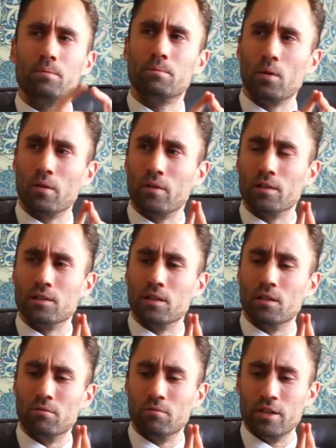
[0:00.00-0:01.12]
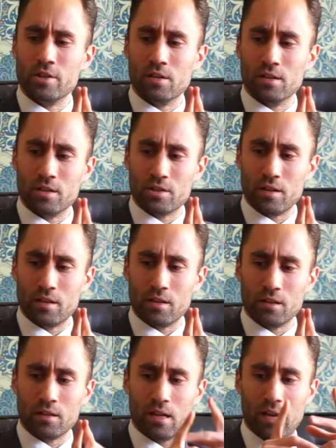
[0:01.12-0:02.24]
Bolivar did a regional edition, I
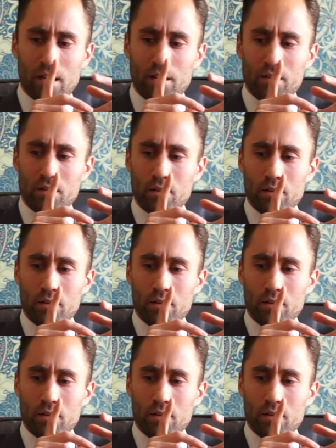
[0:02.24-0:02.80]
think, and